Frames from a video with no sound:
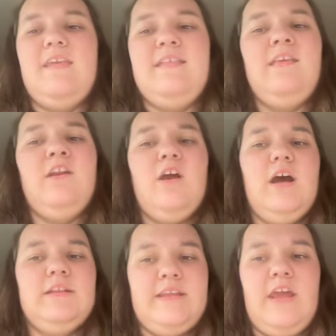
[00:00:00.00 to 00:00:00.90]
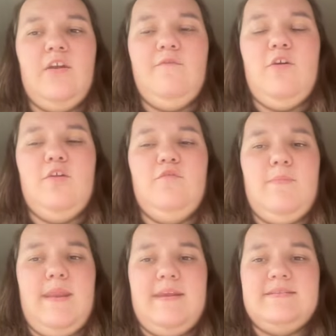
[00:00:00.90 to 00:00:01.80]
It's a later photo
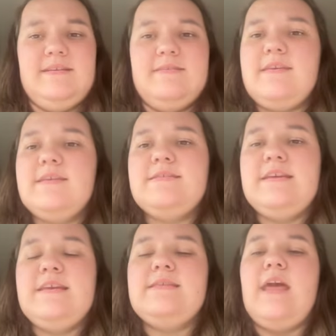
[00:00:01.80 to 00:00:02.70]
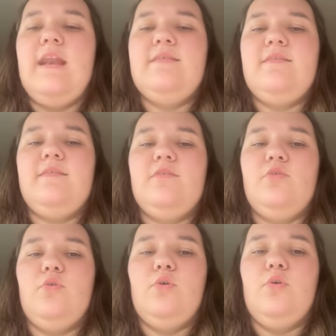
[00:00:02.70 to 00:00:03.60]
from the 1960s, and it's this
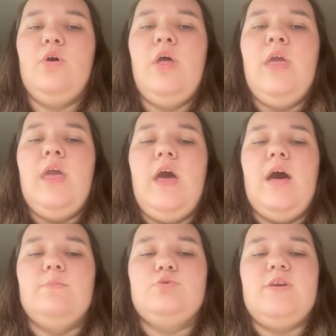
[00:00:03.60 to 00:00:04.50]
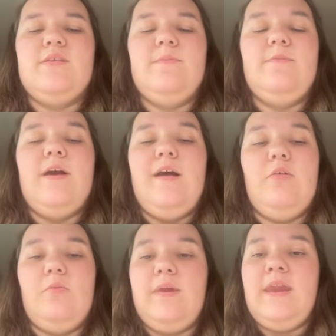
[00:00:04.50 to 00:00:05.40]
little girl dressed up for
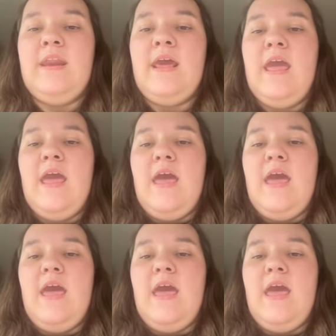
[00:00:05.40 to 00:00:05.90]
Halloween.